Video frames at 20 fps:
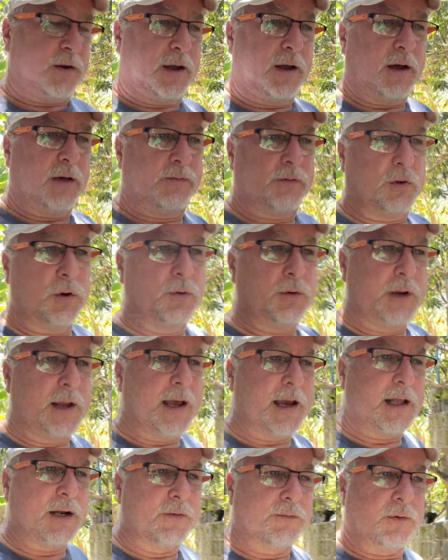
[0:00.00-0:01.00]
a few
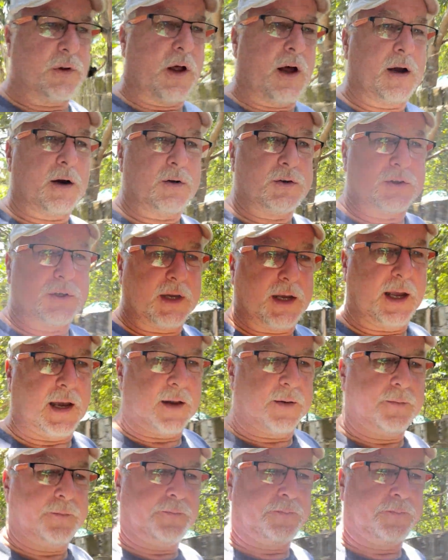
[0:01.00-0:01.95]
negative vloggers again.